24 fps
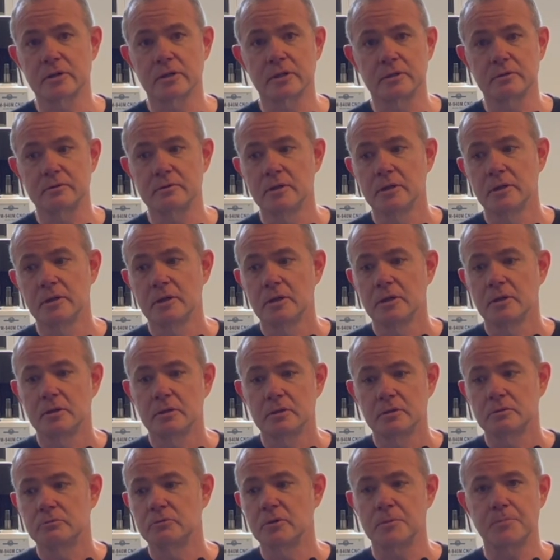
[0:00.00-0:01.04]
and
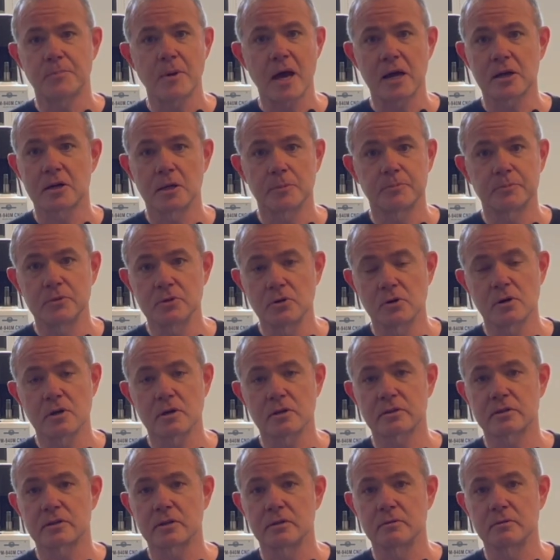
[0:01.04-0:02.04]
went back up north.